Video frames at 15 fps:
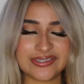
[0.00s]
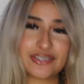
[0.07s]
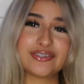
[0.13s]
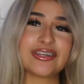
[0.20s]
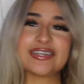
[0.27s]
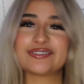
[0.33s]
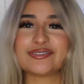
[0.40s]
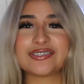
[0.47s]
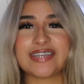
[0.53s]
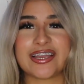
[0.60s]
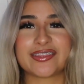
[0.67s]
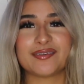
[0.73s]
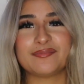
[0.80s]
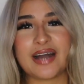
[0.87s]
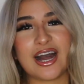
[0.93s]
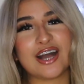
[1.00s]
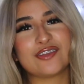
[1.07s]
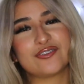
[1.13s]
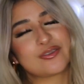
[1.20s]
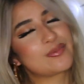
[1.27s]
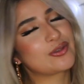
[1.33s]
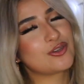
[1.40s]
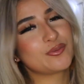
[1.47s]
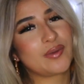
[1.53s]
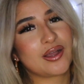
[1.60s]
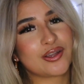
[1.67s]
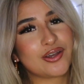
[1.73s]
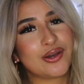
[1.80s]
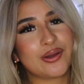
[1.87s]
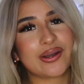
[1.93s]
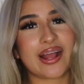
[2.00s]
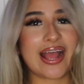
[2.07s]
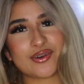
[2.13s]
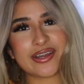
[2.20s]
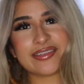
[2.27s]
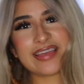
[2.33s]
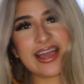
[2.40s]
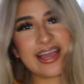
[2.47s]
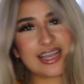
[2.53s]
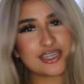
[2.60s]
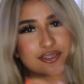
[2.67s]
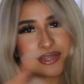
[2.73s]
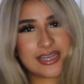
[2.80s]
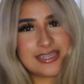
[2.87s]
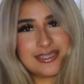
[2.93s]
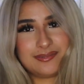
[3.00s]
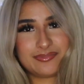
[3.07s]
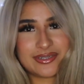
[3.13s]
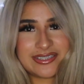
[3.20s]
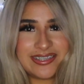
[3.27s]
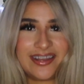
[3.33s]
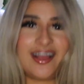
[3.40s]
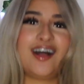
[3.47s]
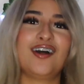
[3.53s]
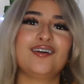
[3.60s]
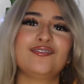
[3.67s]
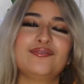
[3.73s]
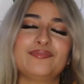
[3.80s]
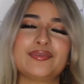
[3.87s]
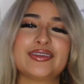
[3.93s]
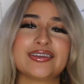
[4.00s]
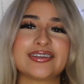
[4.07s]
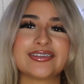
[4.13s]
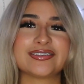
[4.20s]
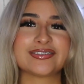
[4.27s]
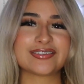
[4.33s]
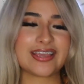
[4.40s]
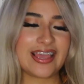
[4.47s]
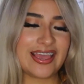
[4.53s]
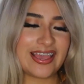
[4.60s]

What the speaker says: If you guys go check them out, use my coupon code for that extra 18% off, because